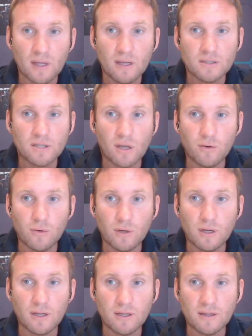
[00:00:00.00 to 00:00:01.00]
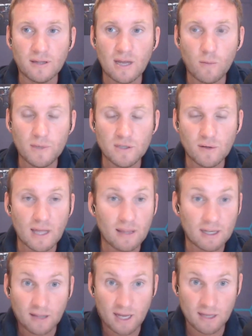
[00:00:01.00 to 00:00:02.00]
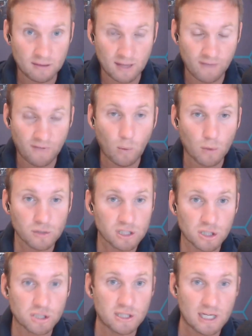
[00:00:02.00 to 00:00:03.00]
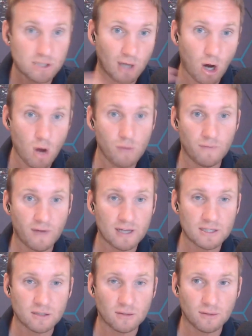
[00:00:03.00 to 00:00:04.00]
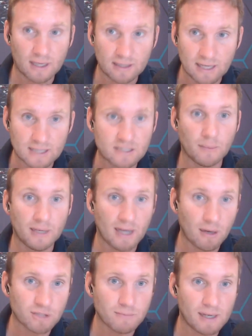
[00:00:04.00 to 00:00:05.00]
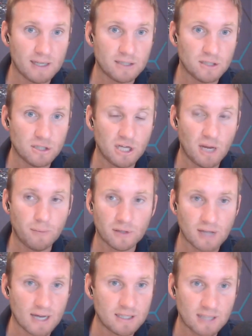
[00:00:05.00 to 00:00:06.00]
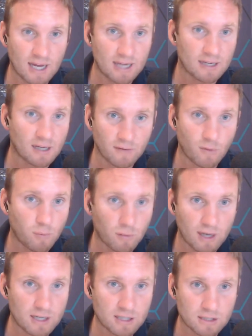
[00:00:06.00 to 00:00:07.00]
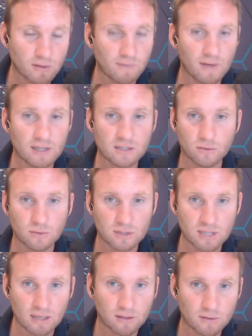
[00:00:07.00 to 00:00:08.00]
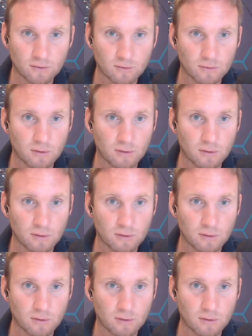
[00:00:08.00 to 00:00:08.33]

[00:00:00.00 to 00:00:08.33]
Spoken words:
So they will be doing that. If they want to just literally own the vessel and let somebody else manage the ship, the day-to-day kind of operations of the vessel, the technical,